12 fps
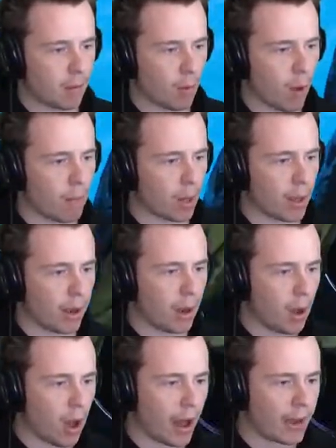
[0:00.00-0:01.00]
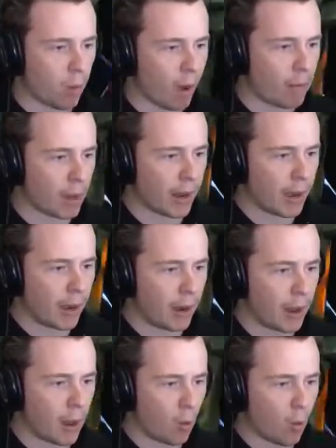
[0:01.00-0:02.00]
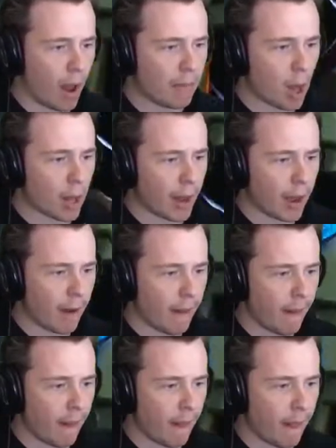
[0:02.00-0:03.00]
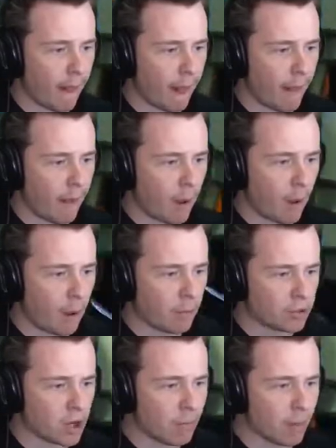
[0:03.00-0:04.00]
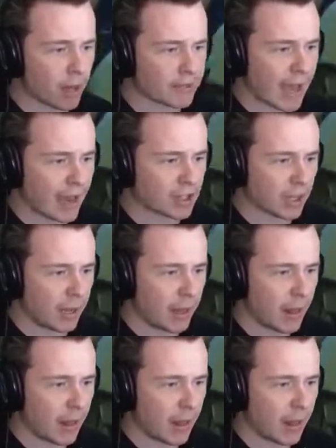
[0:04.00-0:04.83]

one bullet. I need one bullet. One bullet. Two bullets, actually.